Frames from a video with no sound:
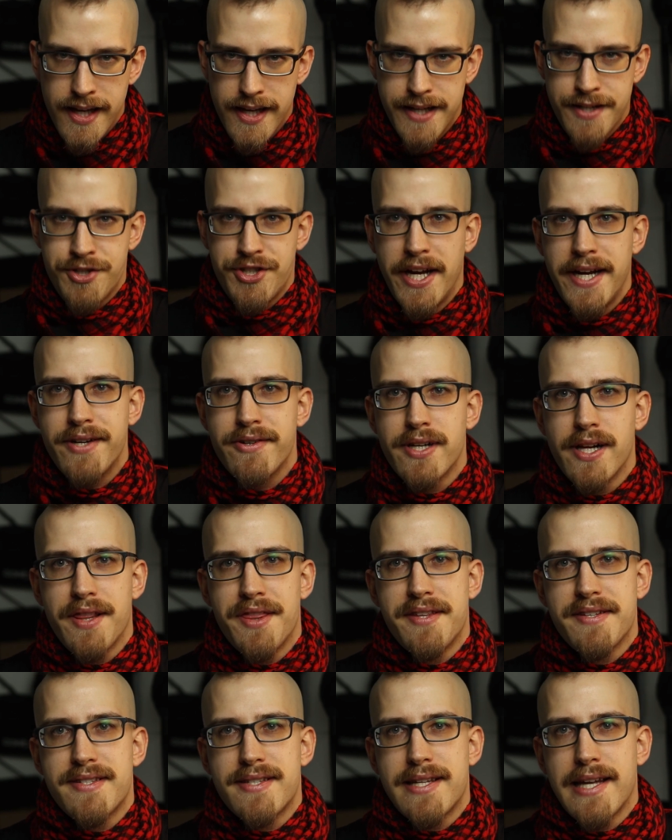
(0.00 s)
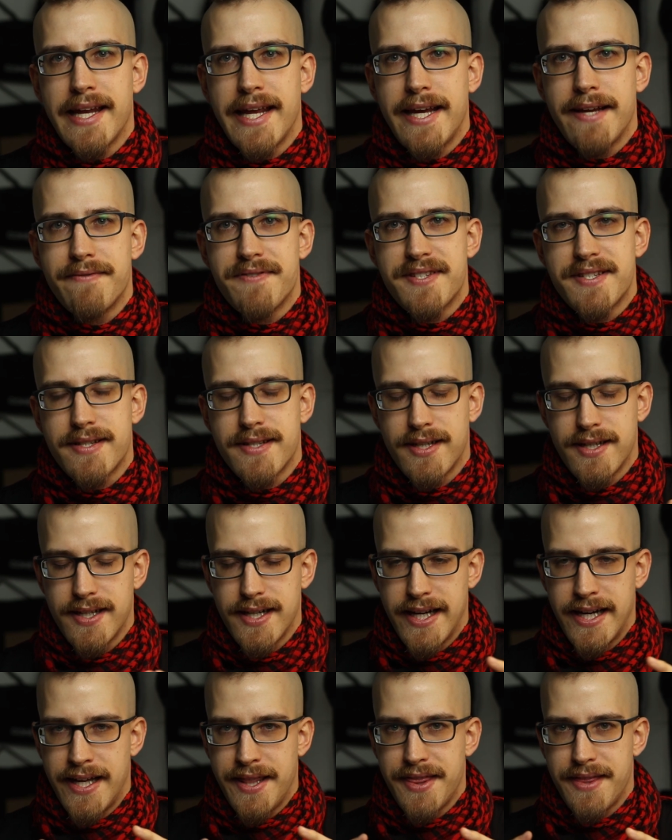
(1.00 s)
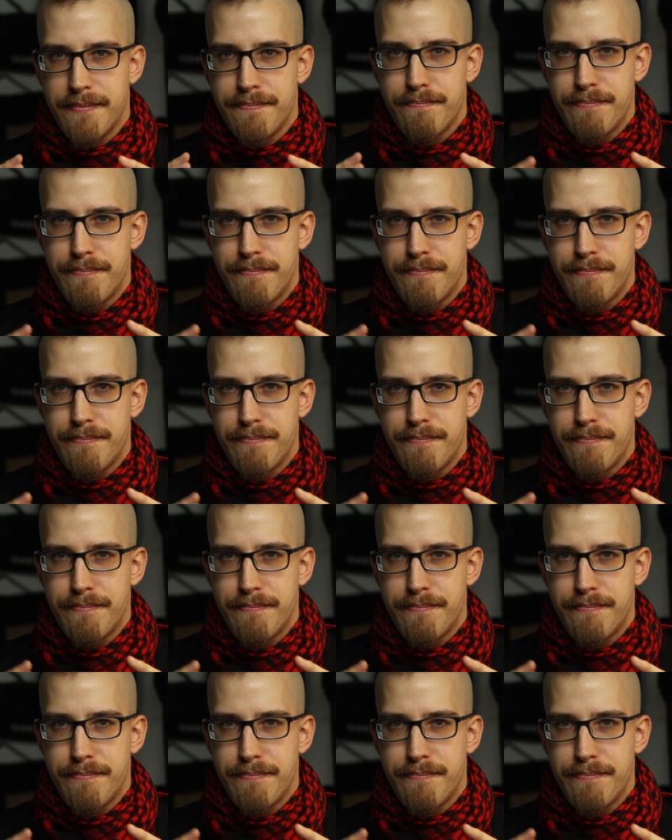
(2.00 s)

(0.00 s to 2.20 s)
In general, the sleeves and the